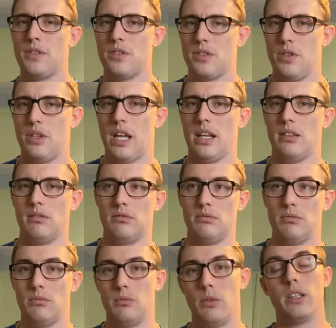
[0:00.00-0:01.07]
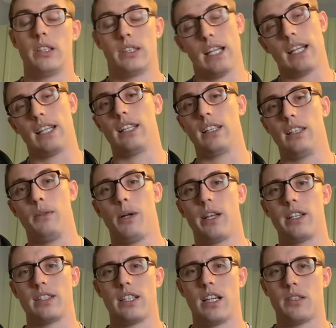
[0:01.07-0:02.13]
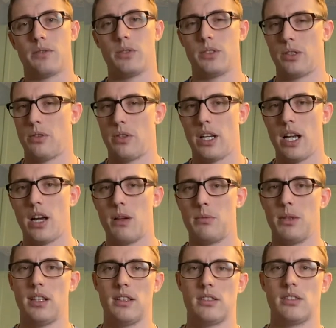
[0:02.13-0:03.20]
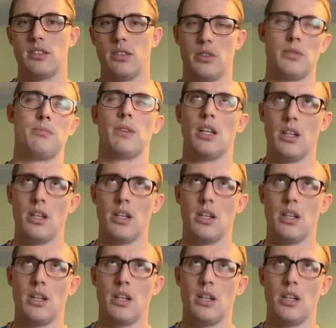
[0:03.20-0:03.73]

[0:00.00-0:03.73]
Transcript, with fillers: To then, we technically bought this house for zero down because, or